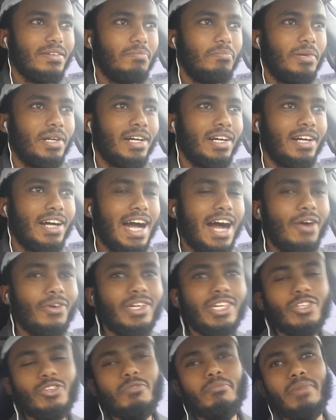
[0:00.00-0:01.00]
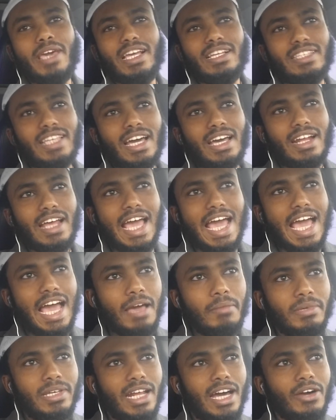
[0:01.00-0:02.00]
But how can you make that a
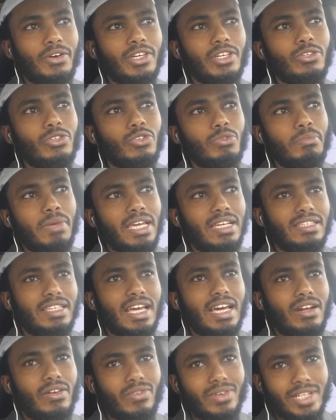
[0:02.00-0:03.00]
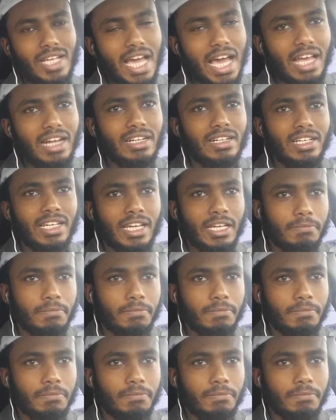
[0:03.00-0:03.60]
habit? How can you make that a reality?